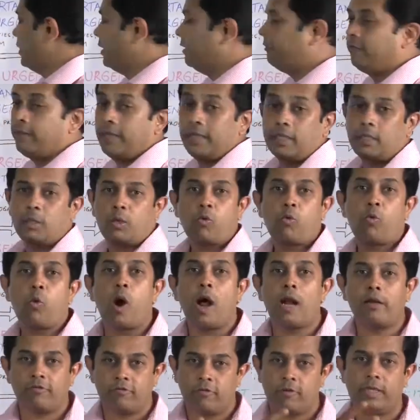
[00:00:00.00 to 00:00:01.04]
different
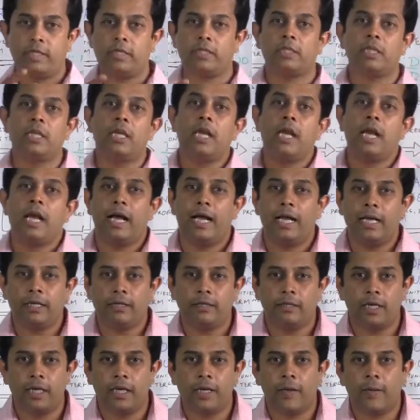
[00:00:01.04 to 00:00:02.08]
quadrants,
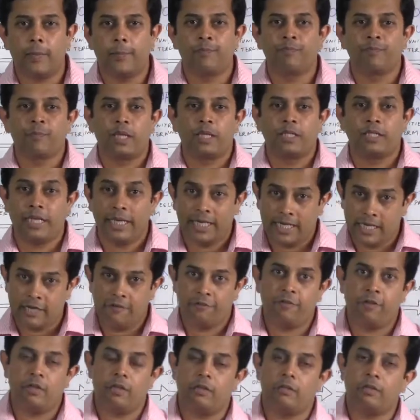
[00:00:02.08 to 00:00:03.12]
and take care
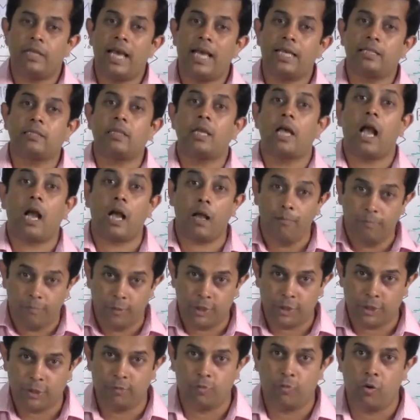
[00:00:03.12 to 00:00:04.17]
of your task,
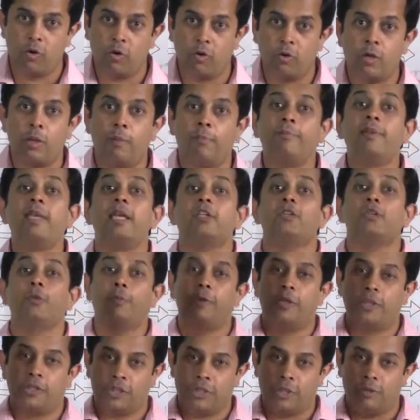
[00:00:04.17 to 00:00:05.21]
accomplish more, be a
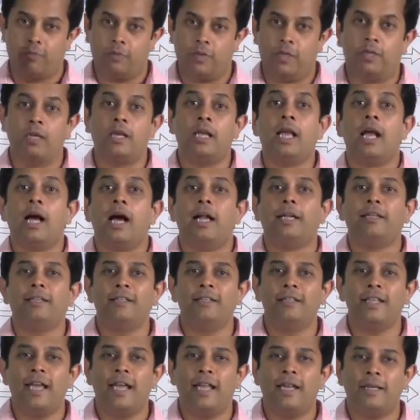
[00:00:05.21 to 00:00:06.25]
super achiever.
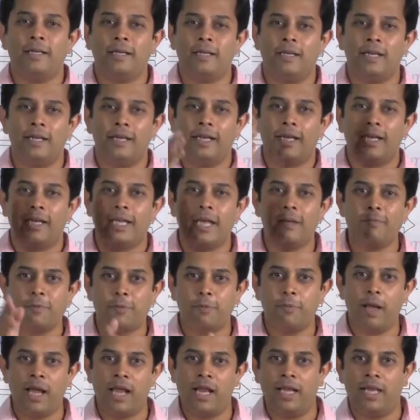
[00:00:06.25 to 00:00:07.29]
Until then, keep
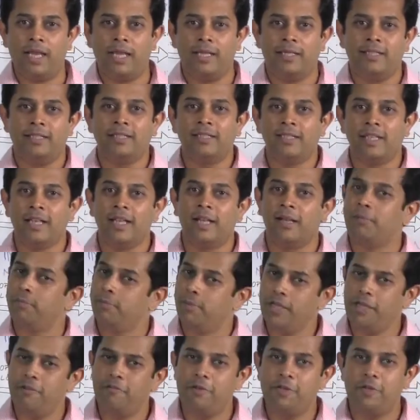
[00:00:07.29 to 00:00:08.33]
smiling,
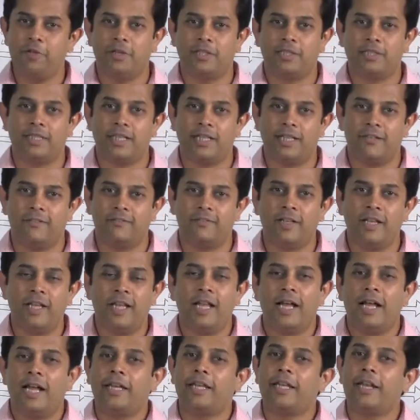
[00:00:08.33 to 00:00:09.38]
believe in yourself,
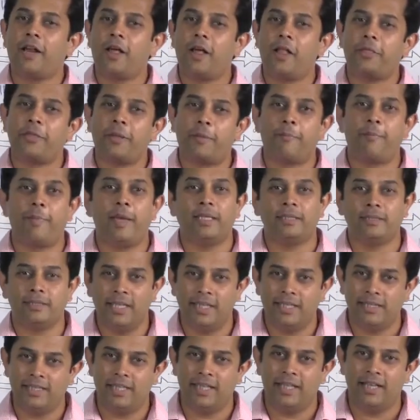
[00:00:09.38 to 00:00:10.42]
and get out the best
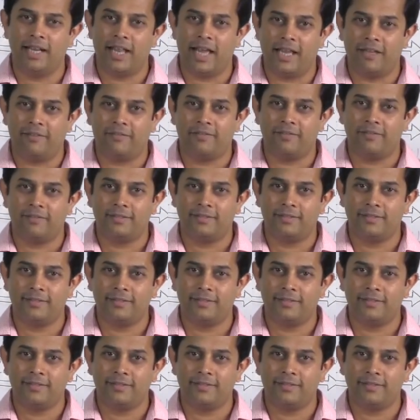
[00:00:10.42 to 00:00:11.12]
things in life.